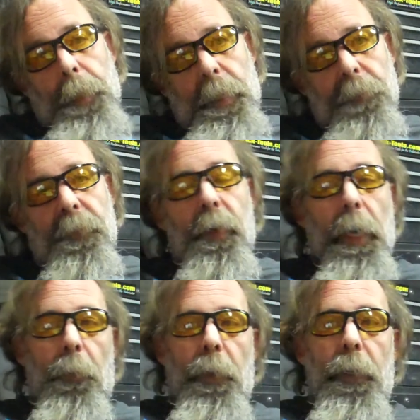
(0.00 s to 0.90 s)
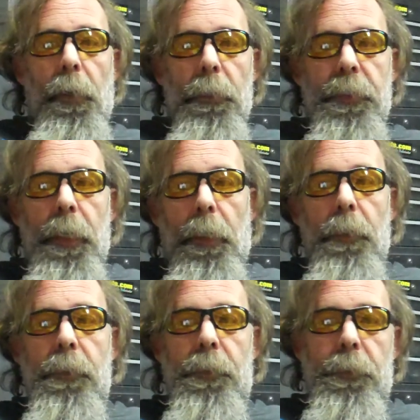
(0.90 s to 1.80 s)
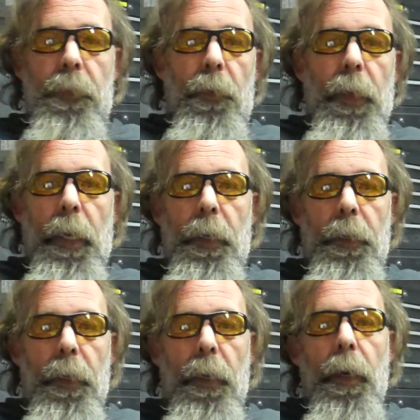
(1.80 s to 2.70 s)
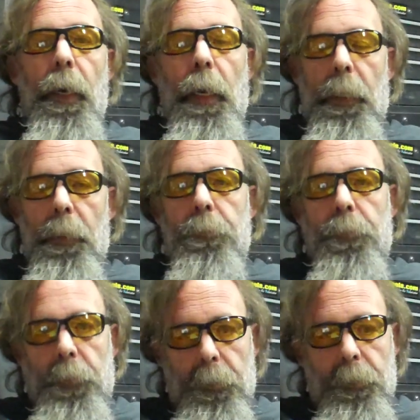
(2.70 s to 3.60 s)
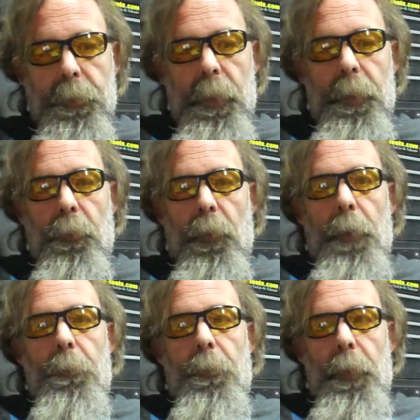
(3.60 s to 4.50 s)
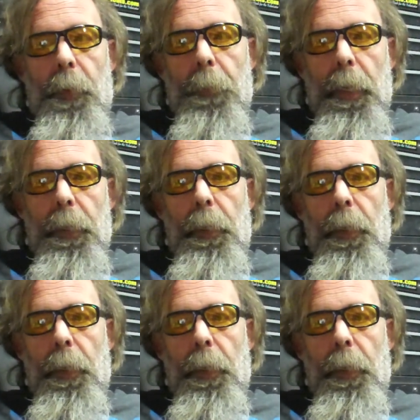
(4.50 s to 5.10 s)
If you got one of your stickers, throw that in there, and I'll send you one of mine,